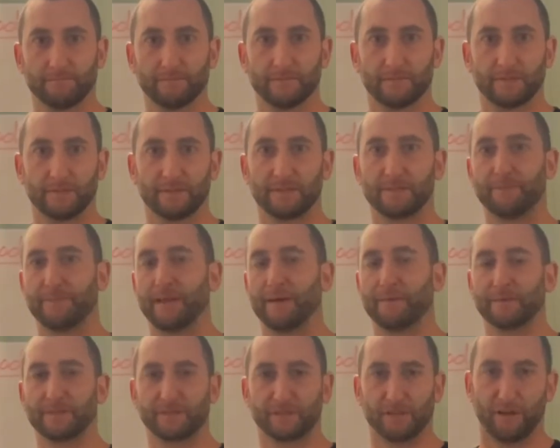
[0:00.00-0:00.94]
to be able
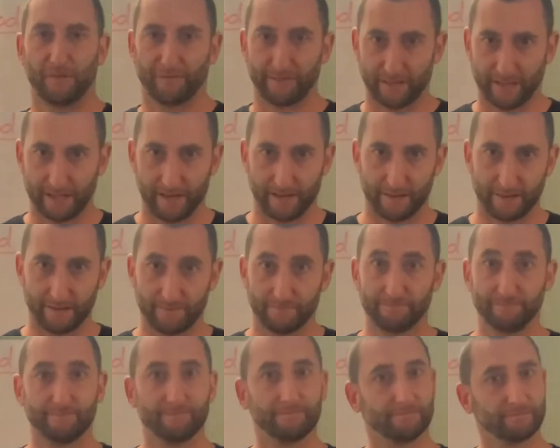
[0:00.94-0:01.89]
to solve for the other.
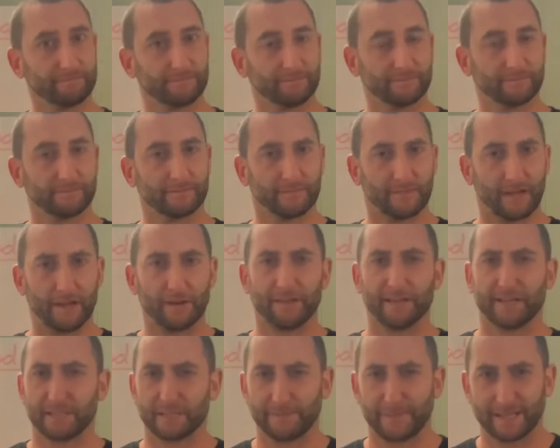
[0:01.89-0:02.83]
I know that
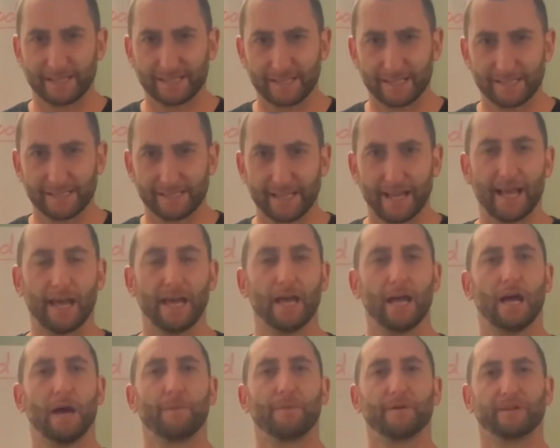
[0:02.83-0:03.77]
doesn't make sense yet,
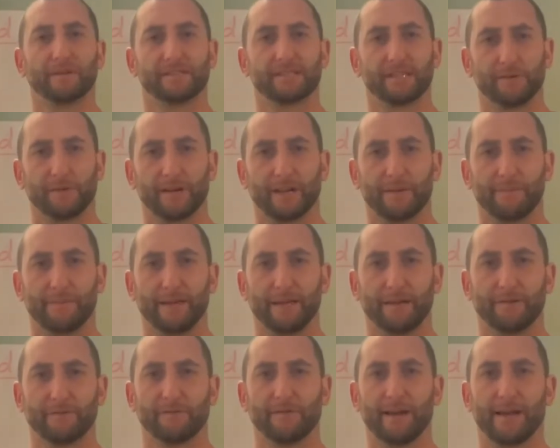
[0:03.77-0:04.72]
but you'll see what I mean
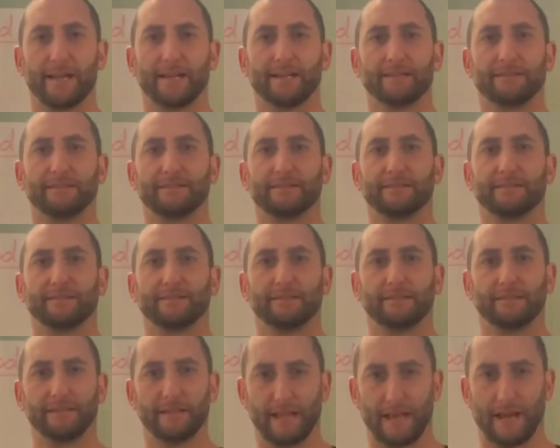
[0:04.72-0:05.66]
right now.